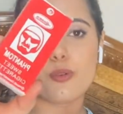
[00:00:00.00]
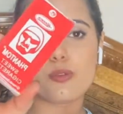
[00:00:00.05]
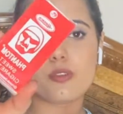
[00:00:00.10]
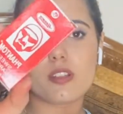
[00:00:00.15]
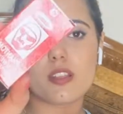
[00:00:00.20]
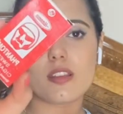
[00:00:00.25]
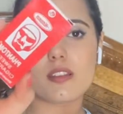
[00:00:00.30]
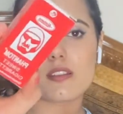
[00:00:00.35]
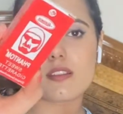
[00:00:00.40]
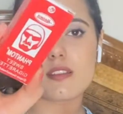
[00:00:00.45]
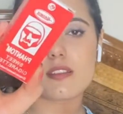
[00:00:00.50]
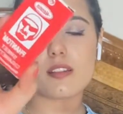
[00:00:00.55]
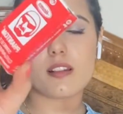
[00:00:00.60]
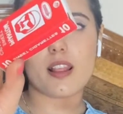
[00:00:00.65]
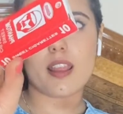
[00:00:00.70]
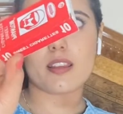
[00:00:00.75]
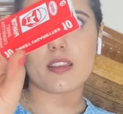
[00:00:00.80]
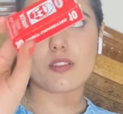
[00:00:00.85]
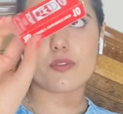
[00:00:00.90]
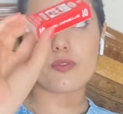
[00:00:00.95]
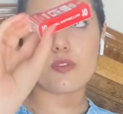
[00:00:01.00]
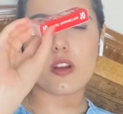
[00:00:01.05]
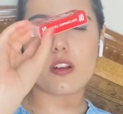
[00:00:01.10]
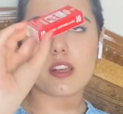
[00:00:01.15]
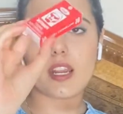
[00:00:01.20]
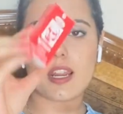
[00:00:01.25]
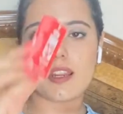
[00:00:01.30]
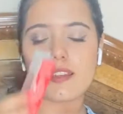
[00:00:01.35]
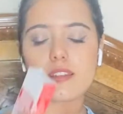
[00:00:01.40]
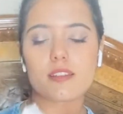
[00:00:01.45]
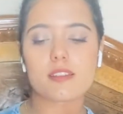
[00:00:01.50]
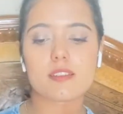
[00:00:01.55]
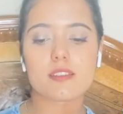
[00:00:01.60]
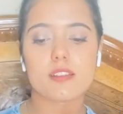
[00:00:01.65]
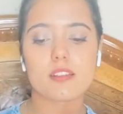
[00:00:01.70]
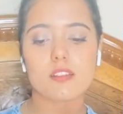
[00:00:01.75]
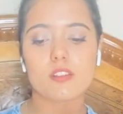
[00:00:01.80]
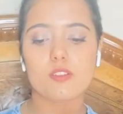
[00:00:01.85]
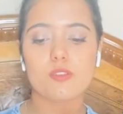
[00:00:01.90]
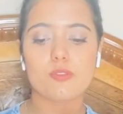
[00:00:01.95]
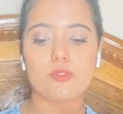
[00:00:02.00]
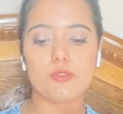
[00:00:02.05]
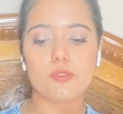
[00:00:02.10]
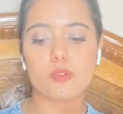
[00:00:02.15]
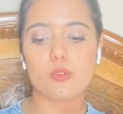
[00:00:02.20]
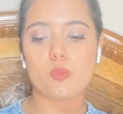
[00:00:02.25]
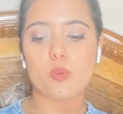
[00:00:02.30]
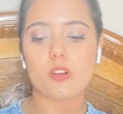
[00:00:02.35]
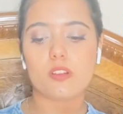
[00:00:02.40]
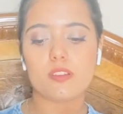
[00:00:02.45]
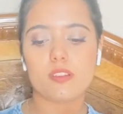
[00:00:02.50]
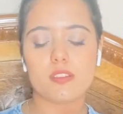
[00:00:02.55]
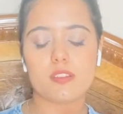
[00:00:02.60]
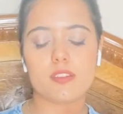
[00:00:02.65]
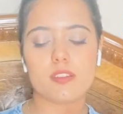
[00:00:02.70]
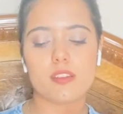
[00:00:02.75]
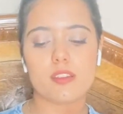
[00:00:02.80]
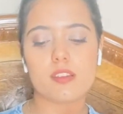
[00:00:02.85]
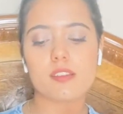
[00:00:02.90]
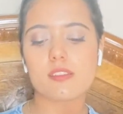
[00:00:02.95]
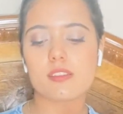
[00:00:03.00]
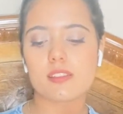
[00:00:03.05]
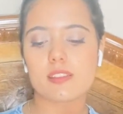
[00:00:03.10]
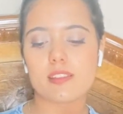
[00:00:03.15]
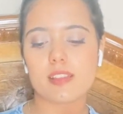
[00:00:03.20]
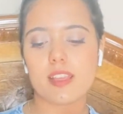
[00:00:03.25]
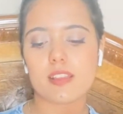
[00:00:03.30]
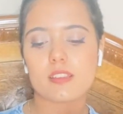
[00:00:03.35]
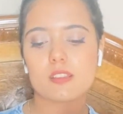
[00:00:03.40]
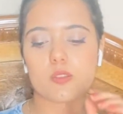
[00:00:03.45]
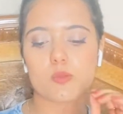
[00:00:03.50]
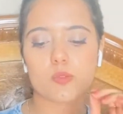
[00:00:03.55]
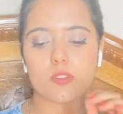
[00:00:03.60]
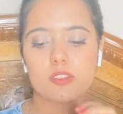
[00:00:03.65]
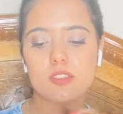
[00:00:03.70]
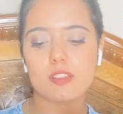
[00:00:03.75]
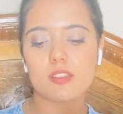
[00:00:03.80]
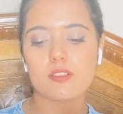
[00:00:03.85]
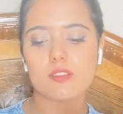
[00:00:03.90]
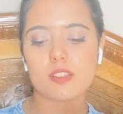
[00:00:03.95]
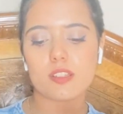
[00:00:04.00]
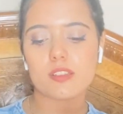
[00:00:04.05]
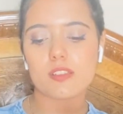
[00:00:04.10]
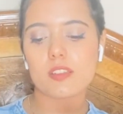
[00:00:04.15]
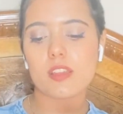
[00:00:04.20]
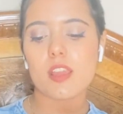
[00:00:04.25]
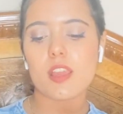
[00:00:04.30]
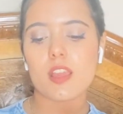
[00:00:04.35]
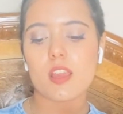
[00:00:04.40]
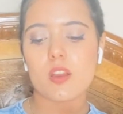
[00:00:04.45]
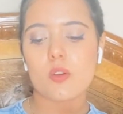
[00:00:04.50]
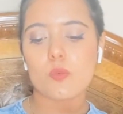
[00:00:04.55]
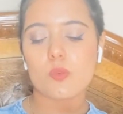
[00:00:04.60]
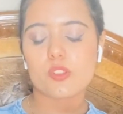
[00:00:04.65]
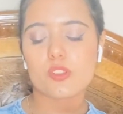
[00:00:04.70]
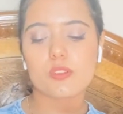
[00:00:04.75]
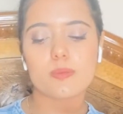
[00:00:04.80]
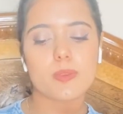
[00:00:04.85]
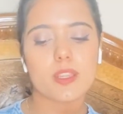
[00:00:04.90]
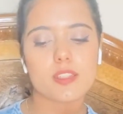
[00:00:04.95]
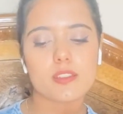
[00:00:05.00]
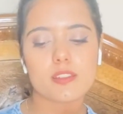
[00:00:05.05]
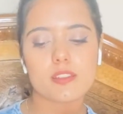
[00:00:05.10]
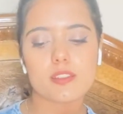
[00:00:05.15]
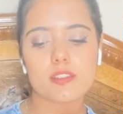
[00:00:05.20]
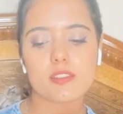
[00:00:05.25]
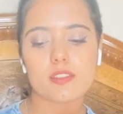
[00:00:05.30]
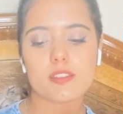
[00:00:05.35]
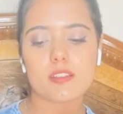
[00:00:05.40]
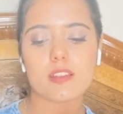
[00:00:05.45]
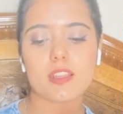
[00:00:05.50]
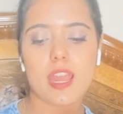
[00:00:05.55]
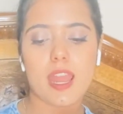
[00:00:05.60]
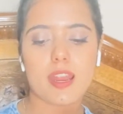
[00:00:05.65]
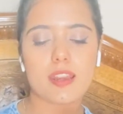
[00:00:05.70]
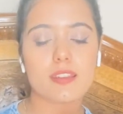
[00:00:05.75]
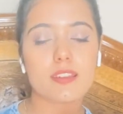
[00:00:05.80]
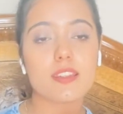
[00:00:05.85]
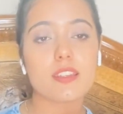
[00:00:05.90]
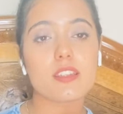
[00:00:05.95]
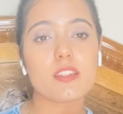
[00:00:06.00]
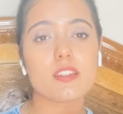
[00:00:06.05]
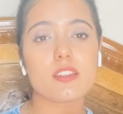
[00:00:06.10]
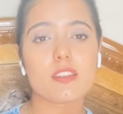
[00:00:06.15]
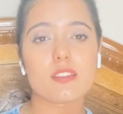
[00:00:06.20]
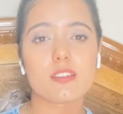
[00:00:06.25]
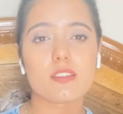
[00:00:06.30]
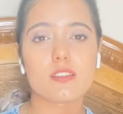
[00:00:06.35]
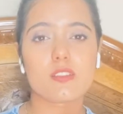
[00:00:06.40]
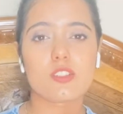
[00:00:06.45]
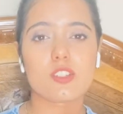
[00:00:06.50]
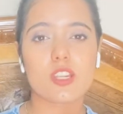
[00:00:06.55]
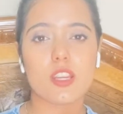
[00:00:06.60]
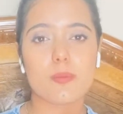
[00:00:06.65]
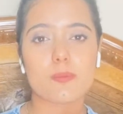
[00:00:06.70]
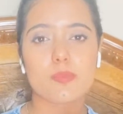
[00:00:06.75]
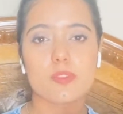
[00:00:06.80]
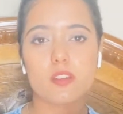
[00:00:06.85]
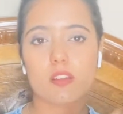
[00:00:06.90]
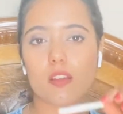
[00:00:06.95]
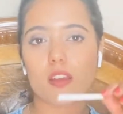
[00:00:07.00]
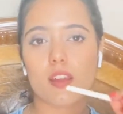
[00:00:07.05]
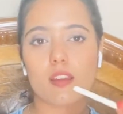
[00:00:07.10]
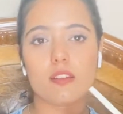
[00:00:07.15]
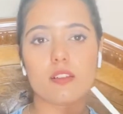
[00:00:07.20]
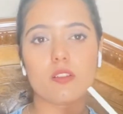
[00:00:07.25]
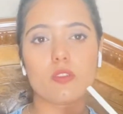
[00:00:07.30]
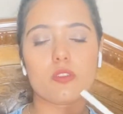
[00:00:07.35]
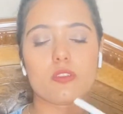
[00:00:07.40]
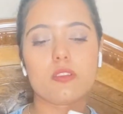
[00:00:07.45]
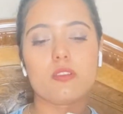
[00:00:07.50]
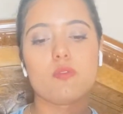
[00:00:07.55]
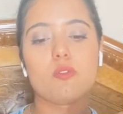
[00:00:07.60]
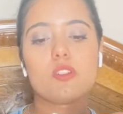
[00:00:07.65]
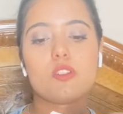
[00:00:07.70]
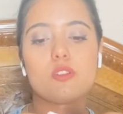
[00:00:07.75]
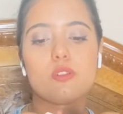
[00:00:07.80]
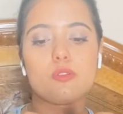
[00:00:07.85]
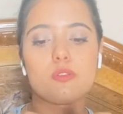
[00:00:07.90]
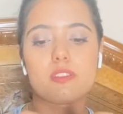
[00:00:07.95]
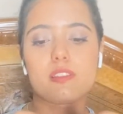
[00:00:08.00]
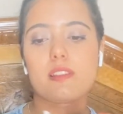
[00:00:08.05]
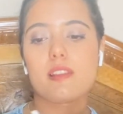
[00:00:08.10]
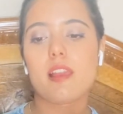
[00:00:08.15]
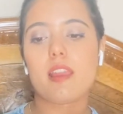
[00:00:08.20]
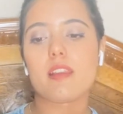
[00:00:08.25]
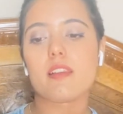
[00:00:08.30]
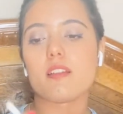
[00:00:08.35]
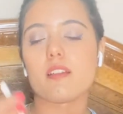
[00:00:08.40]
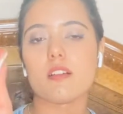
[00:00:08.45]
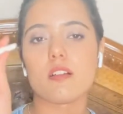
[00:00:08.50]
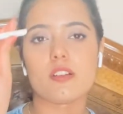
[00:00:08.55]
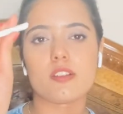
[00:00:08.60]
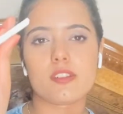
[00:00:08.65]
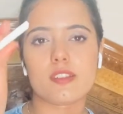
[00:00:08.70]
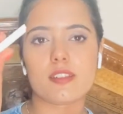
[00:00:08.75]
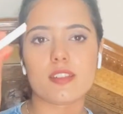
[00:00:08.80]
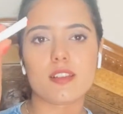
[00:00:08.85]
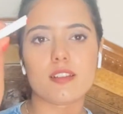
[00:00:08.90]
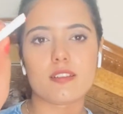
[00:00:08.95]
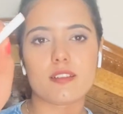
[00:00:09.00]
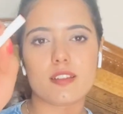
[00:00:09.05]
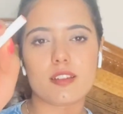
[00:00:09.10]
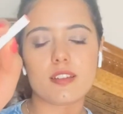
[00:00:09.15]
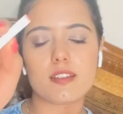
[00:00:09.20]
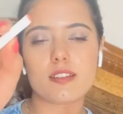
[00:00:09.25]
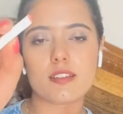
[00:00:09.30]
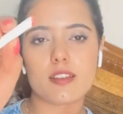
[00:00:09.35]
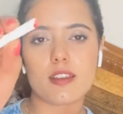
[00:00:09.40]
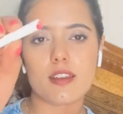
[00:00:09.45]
this, like if you're a 90s kid, you know what this is. It's like sweet cigarette, which means it's a candy shaped and which looks like a cigarette.